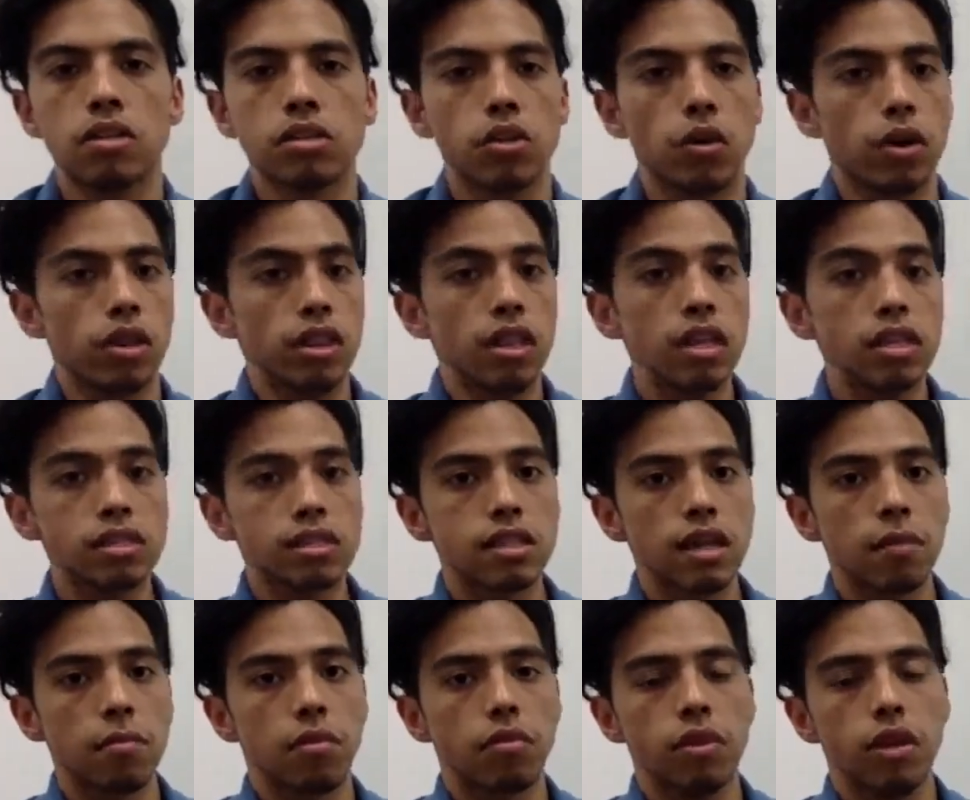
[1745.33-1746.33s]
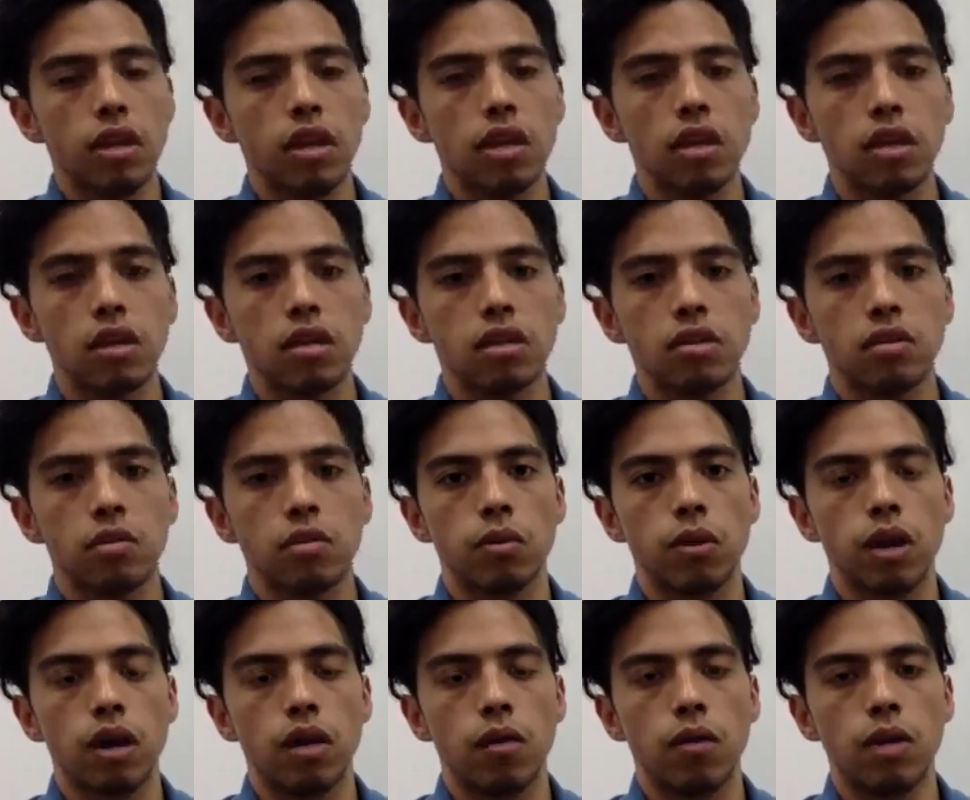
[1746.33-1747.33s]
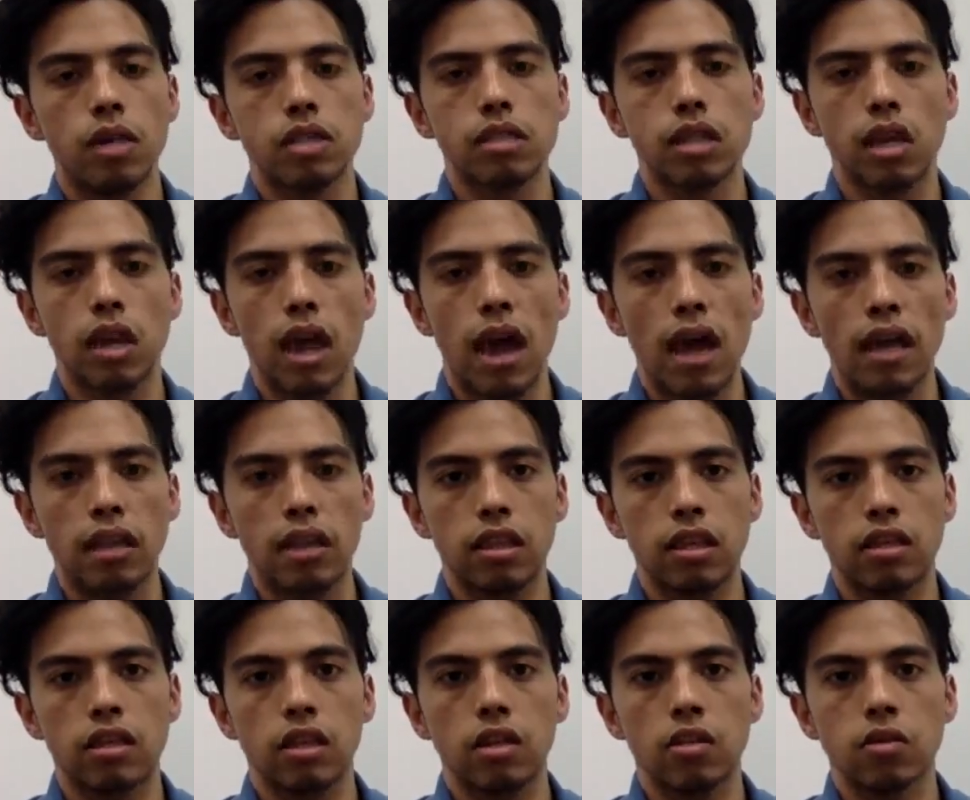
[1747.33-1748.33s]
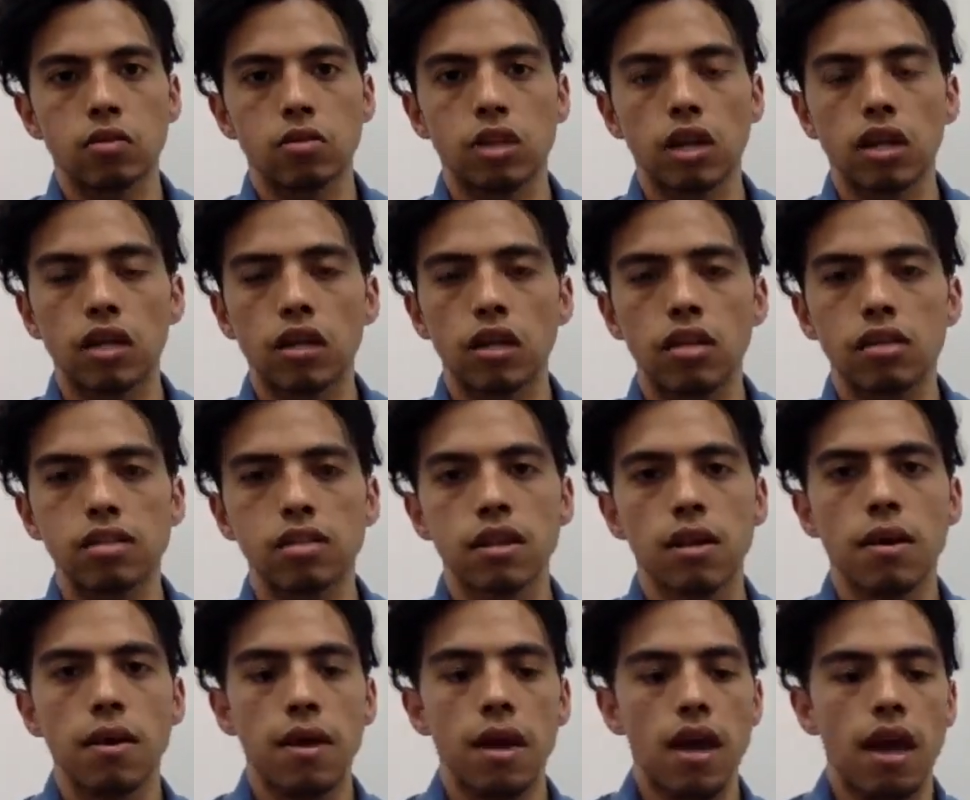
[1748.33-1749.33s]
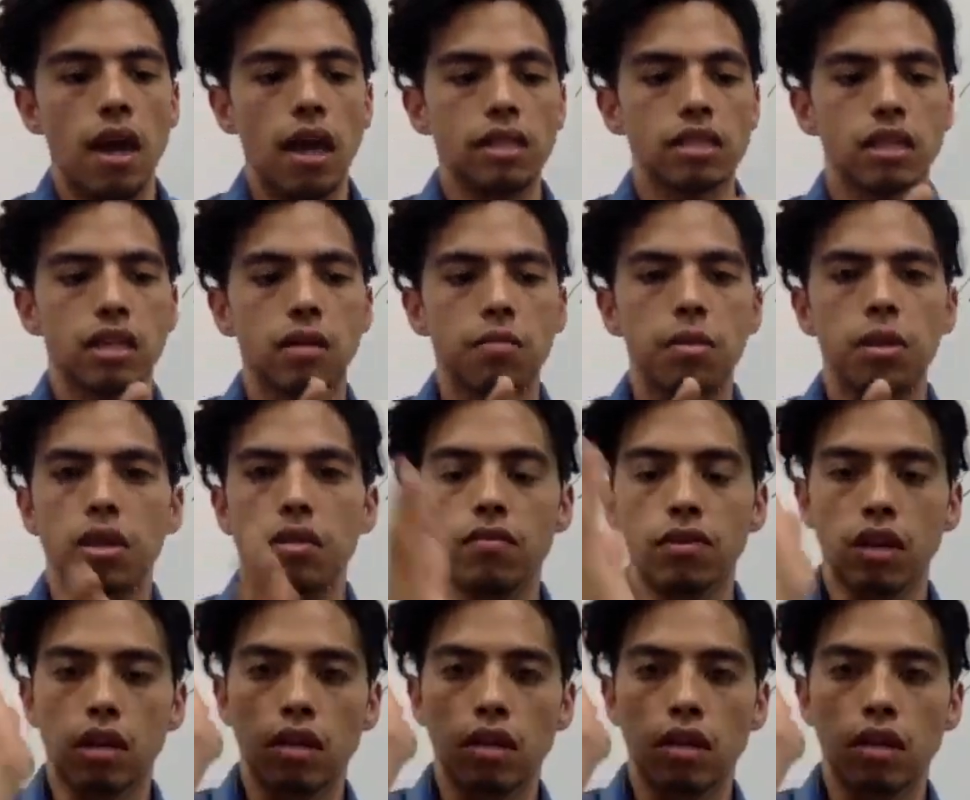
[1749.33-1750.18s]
So in this step over here, when it's at the adenyl cyclase, it's going to be